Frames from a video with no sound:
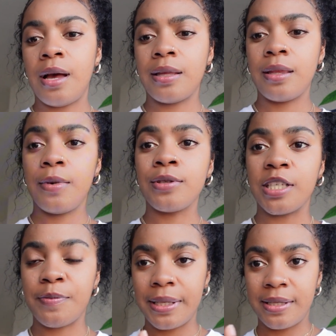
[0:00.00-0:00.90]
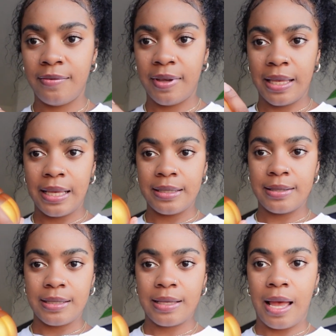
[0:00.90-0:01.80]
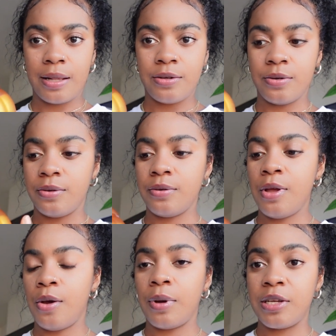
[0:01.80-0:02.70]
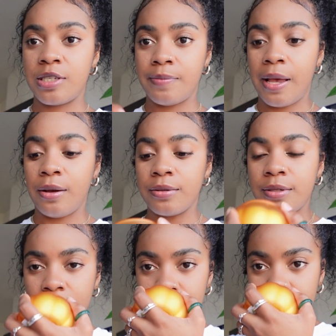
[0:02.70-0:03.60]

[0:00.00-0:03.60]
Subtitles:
I think the most expensive thing is this candle, which smells,